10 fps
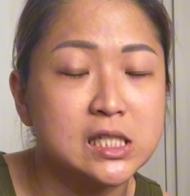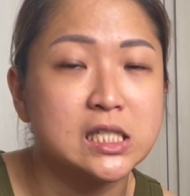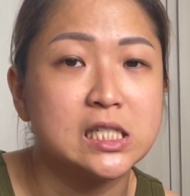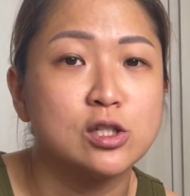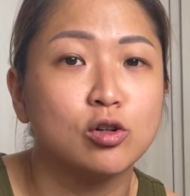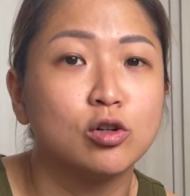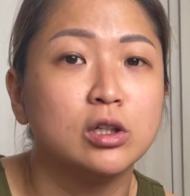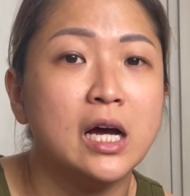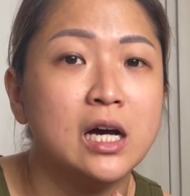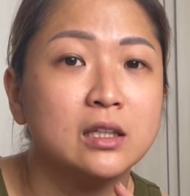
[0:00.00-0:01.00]
is
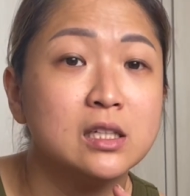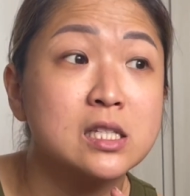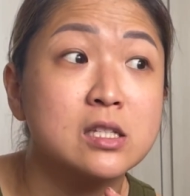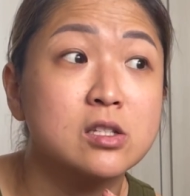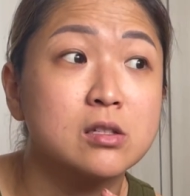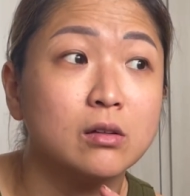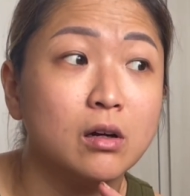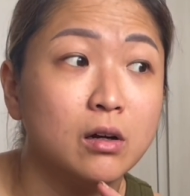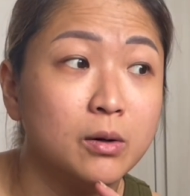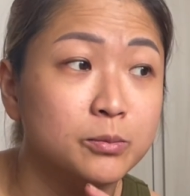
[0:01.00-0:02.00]
this
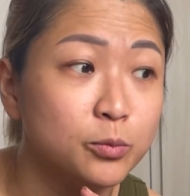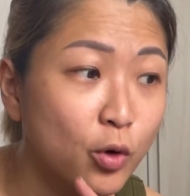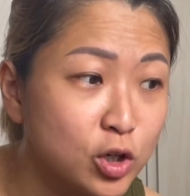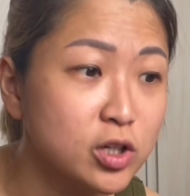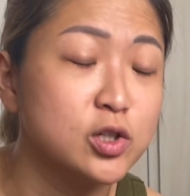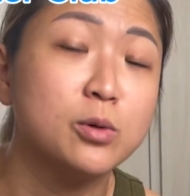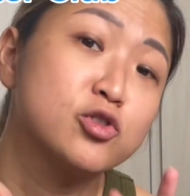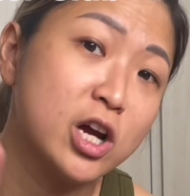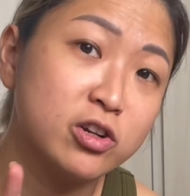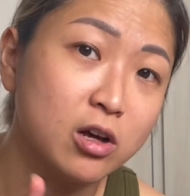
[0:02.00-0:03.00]
workshop is going to
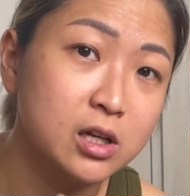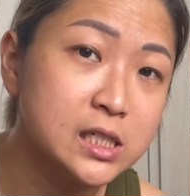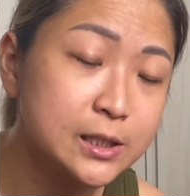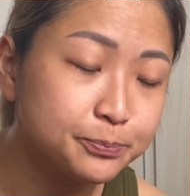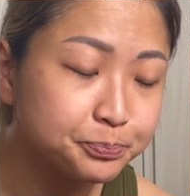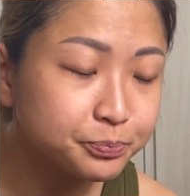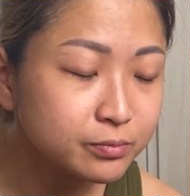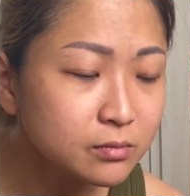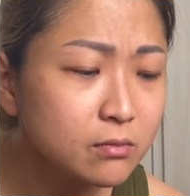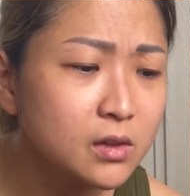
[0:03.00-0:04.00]
be $300.
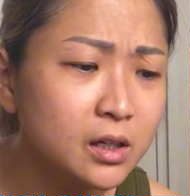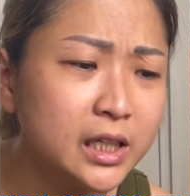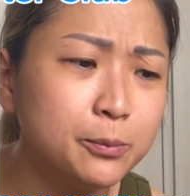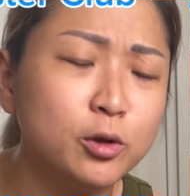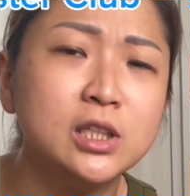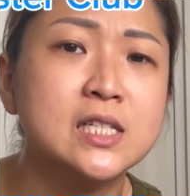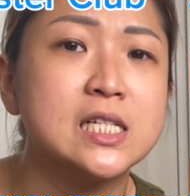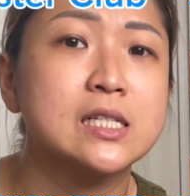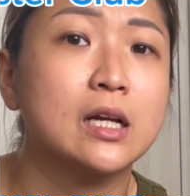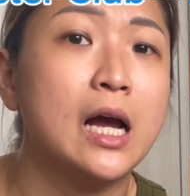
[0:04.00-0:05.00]
And the bonus
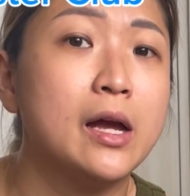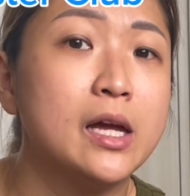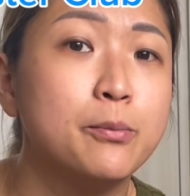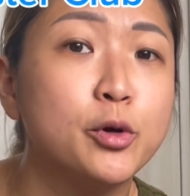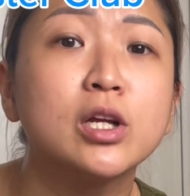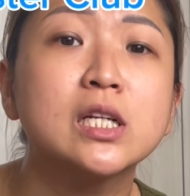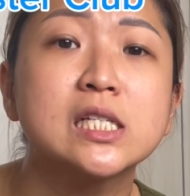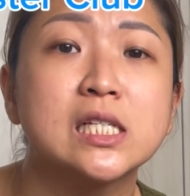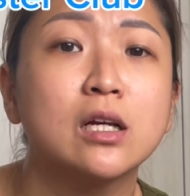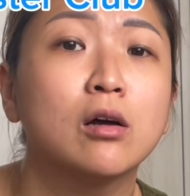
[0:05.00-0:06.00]
is I am building
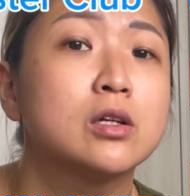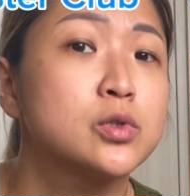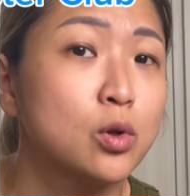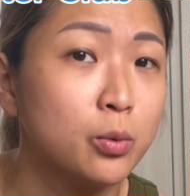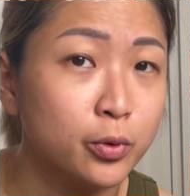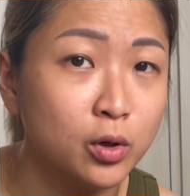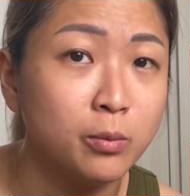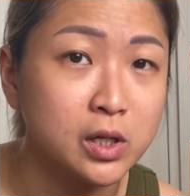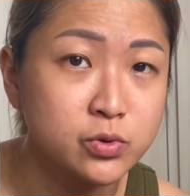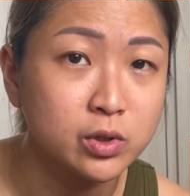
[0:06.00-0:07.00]
this thing called a
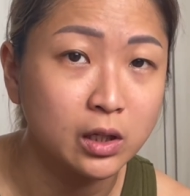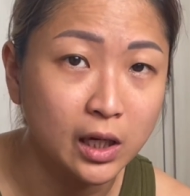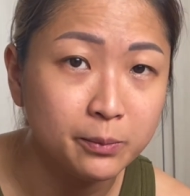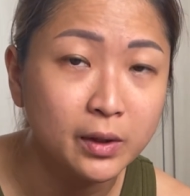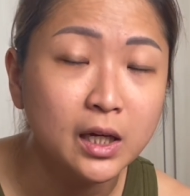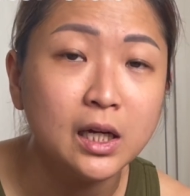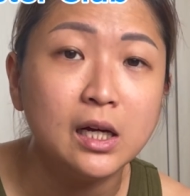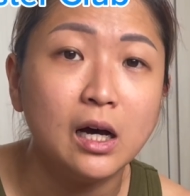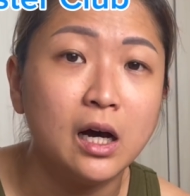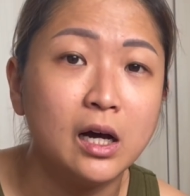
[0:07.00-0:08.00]
Solopreneur Mastery Club.
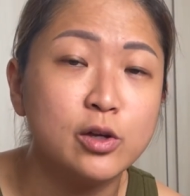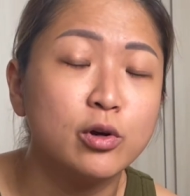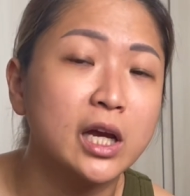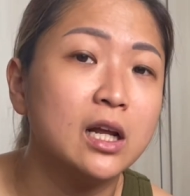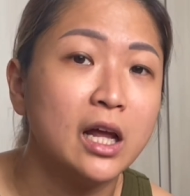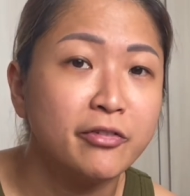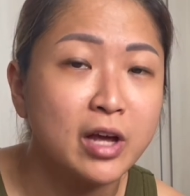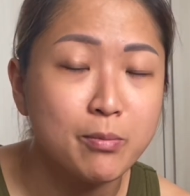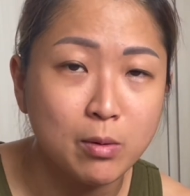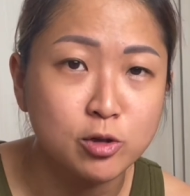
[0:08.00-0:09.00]
You'll get a
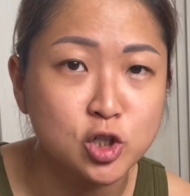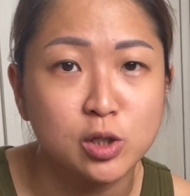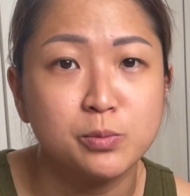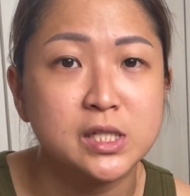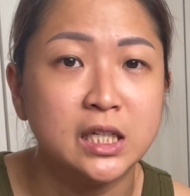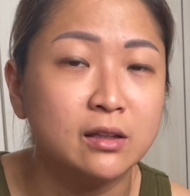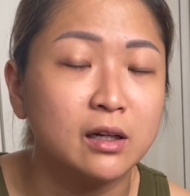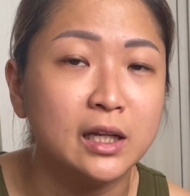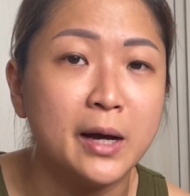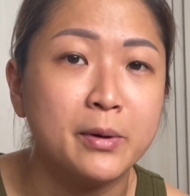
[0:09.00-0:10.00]
lifetime memberships in the
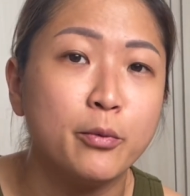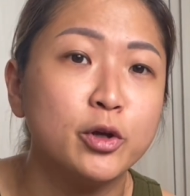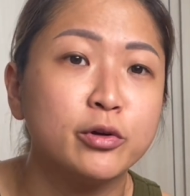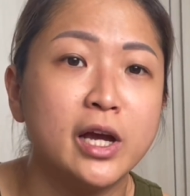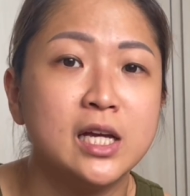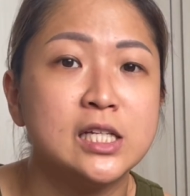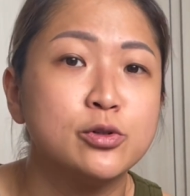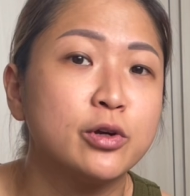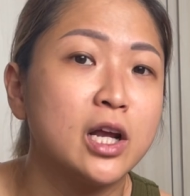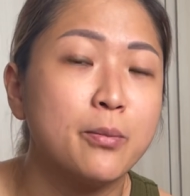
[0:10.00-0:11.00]
club, and what you get is
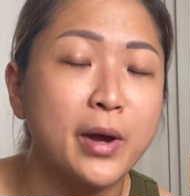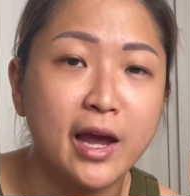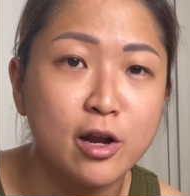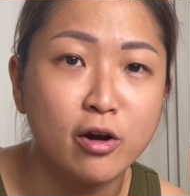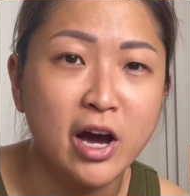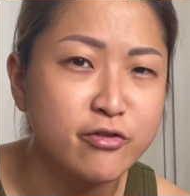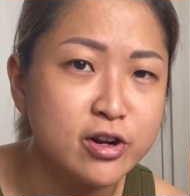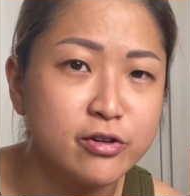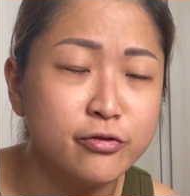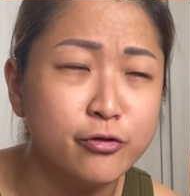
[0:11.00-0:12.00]
you get a back end of
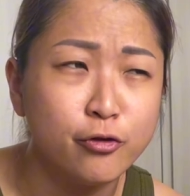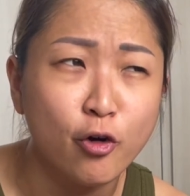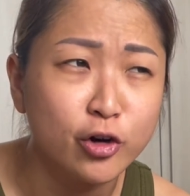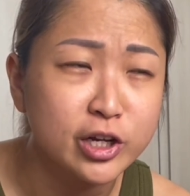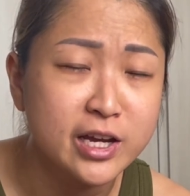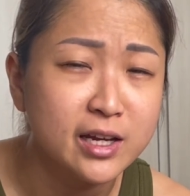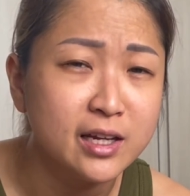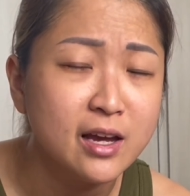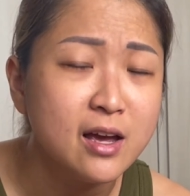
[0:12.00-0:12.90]
140